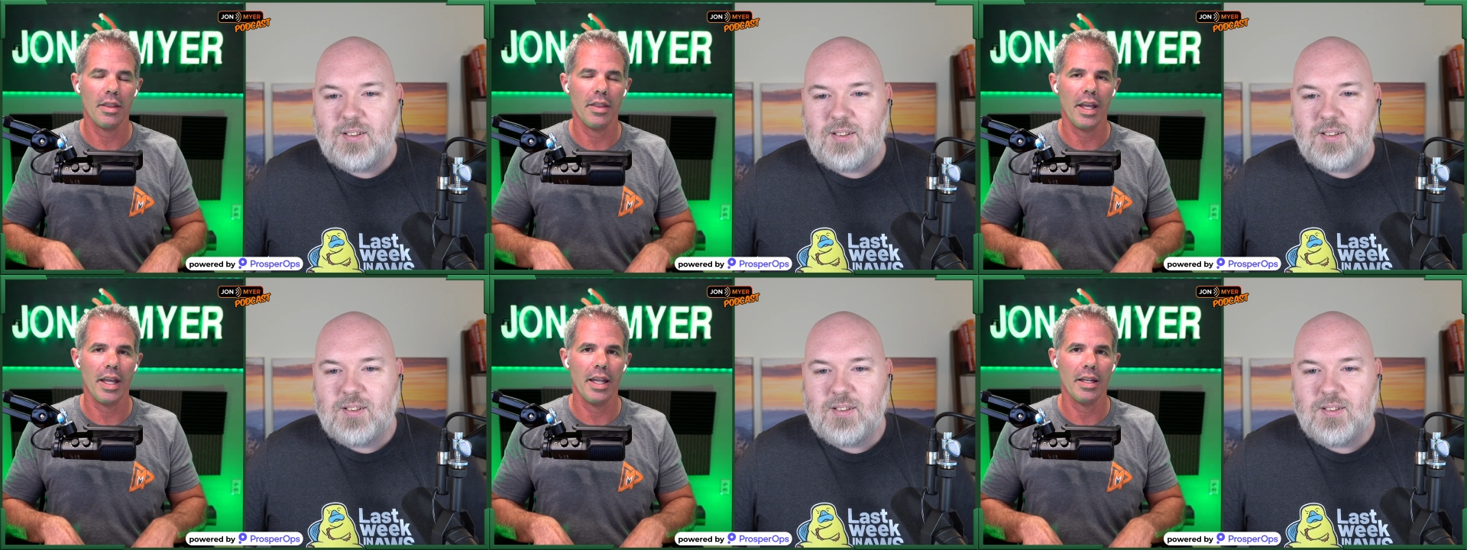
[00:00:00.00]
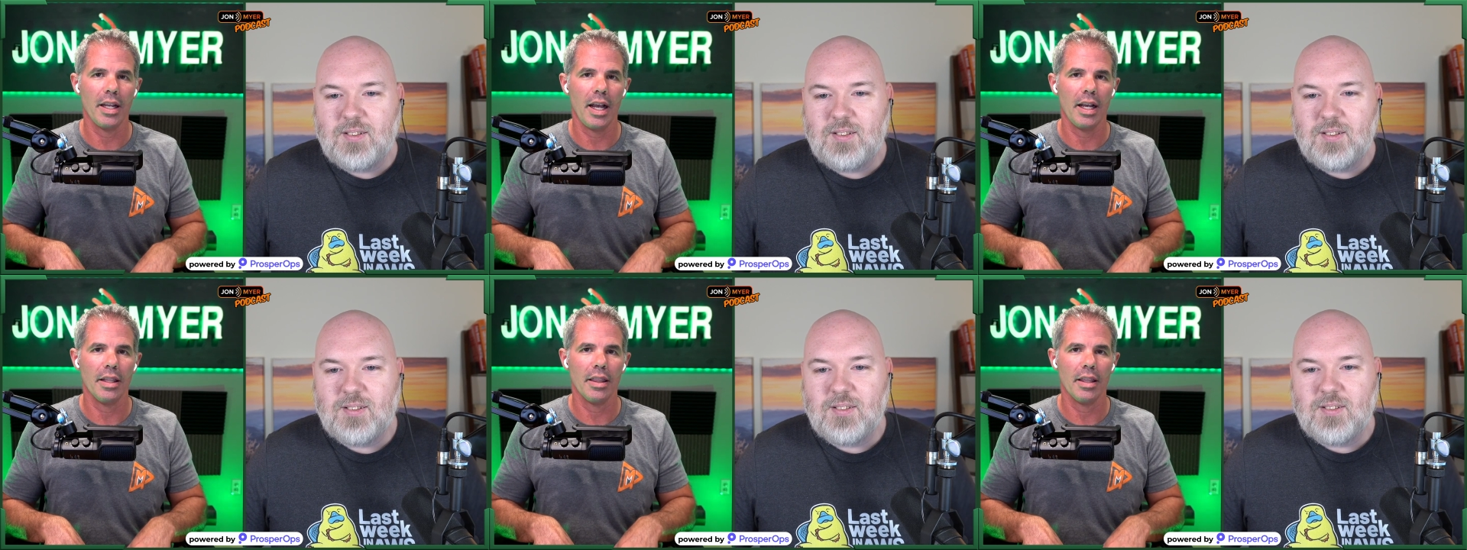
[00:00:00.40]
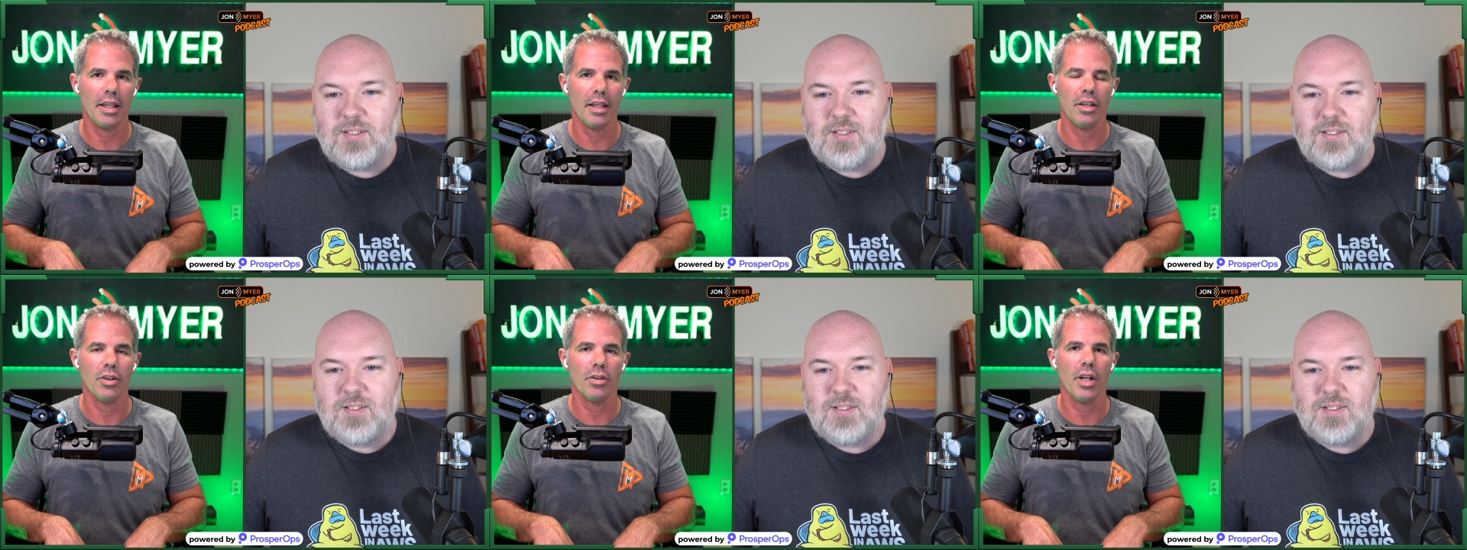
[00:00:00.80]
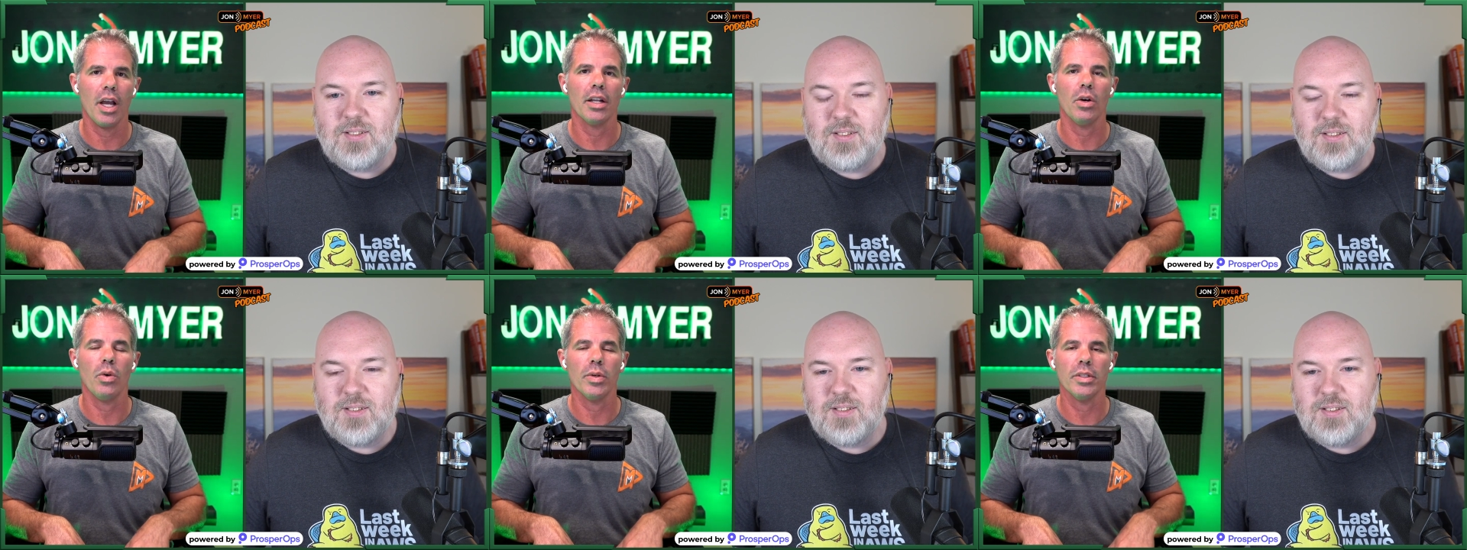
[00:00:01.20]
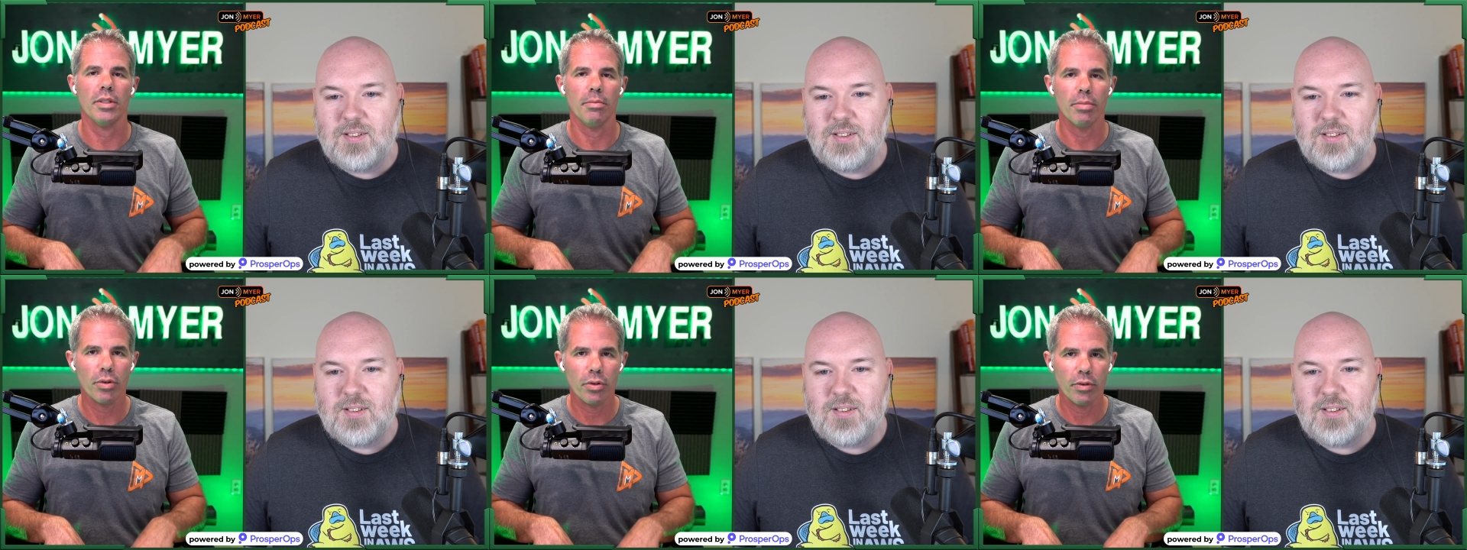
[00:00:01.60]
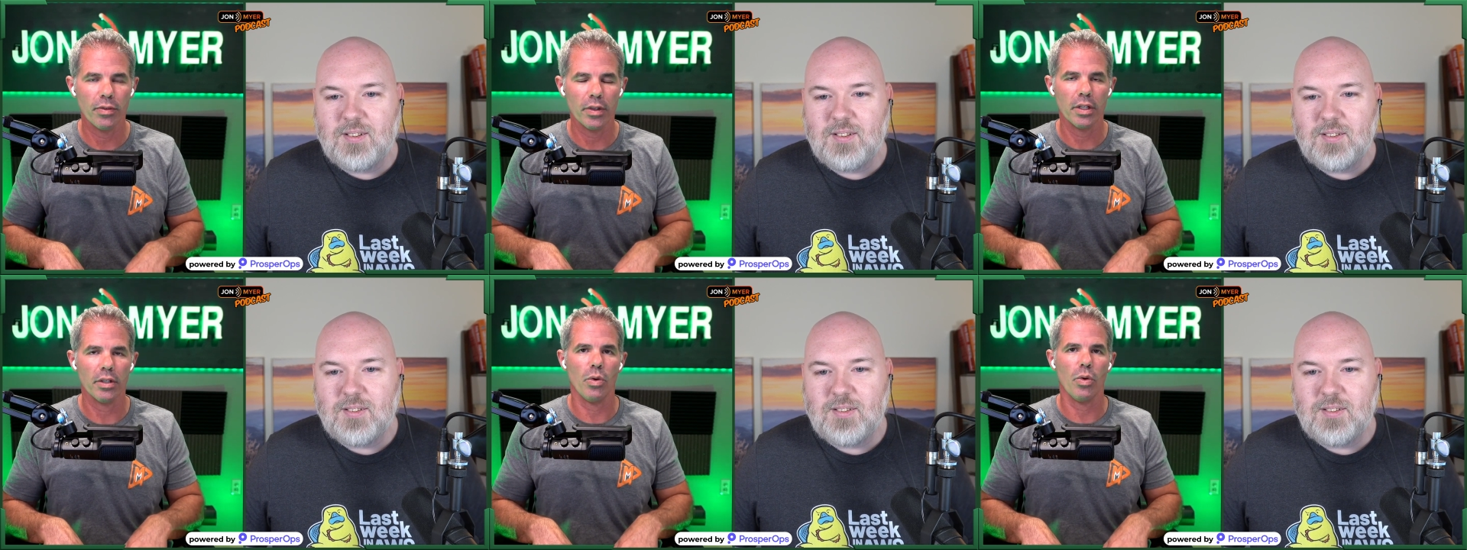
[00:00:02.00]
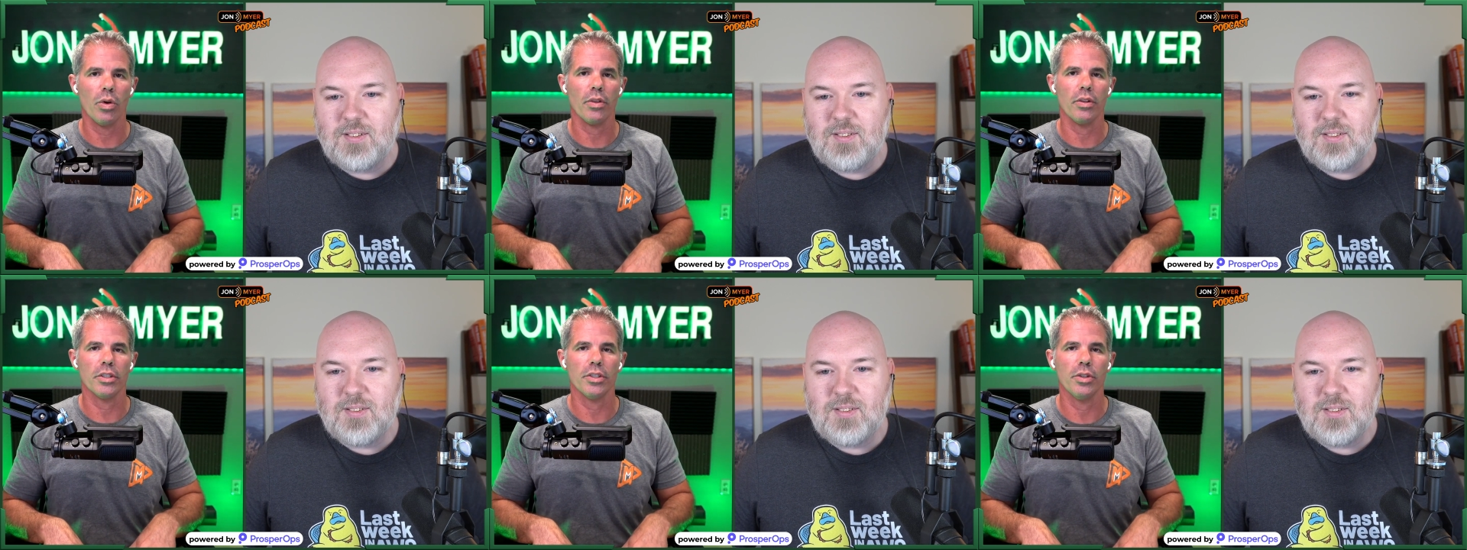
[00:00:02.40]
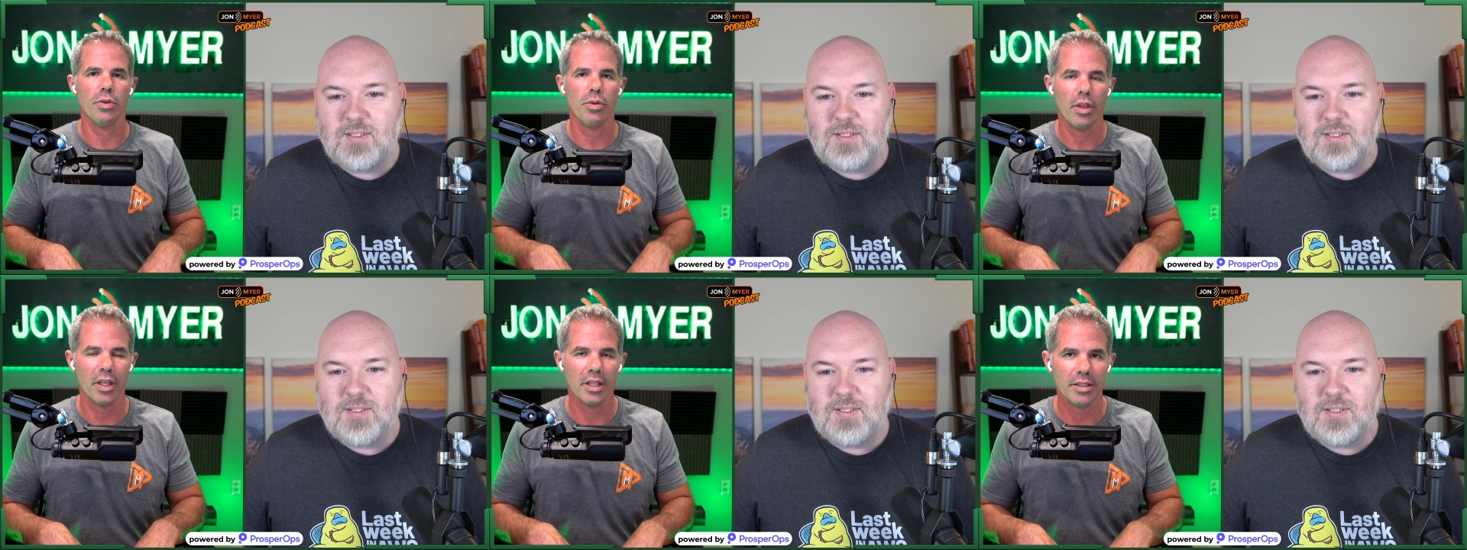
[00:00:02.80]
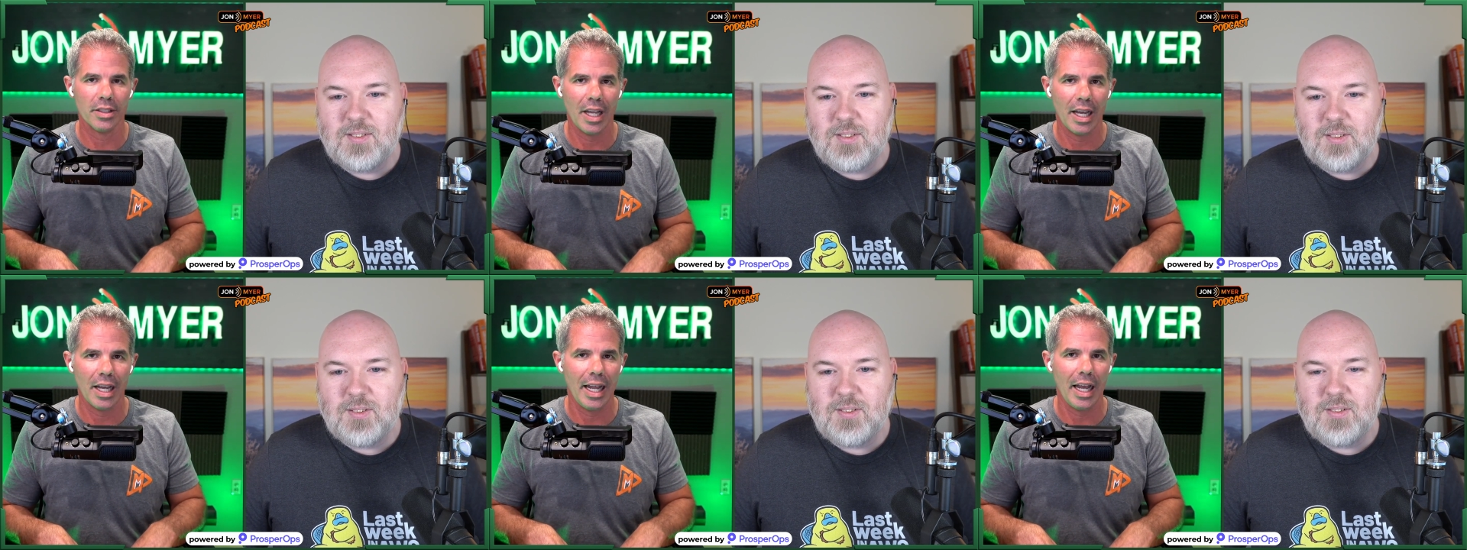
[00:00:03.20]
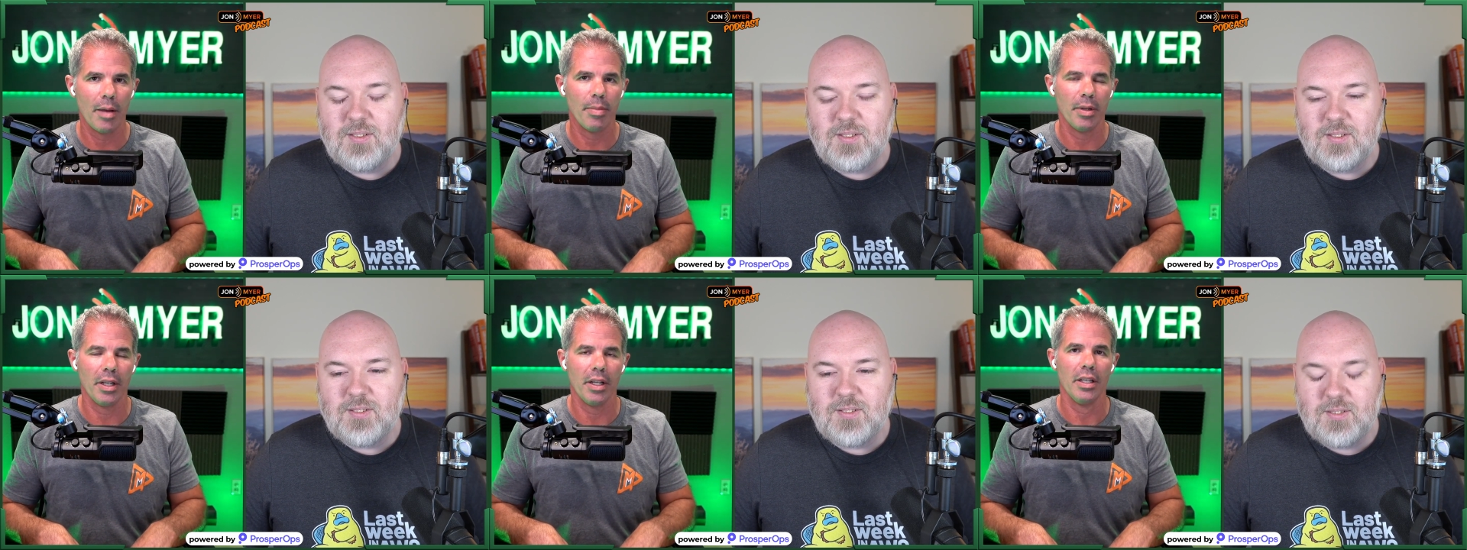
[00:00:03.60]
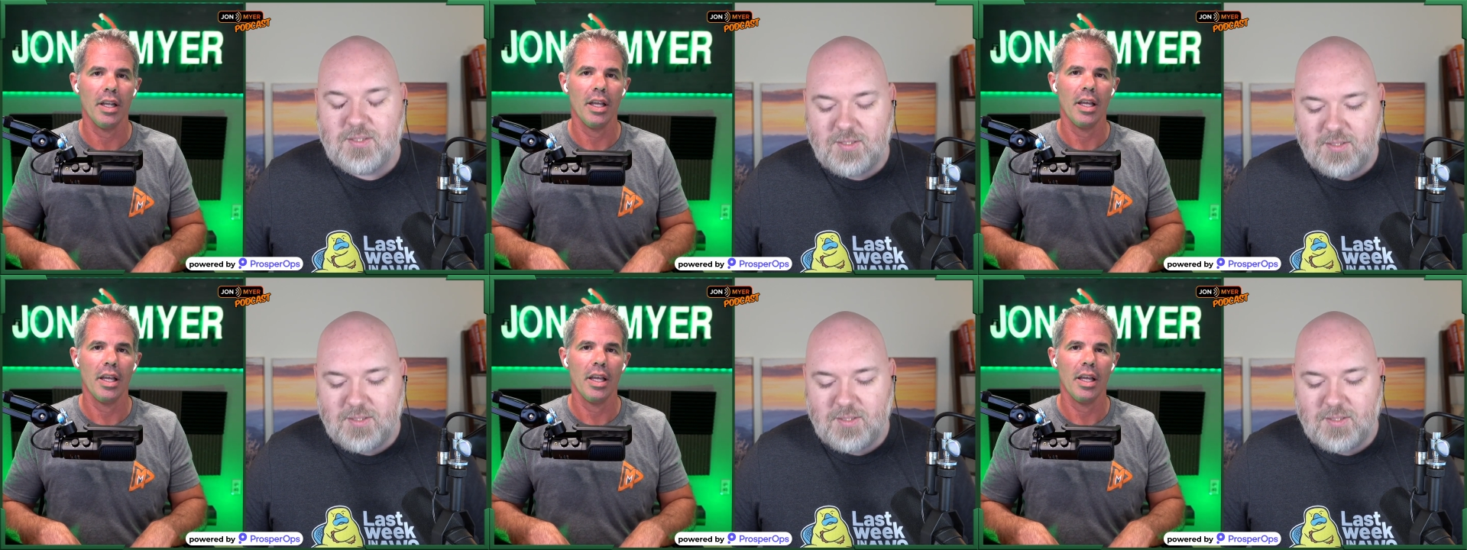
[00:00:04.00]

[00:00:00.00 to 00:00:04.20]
Speaker 1: then I think you're not always improving, or there's new things not happening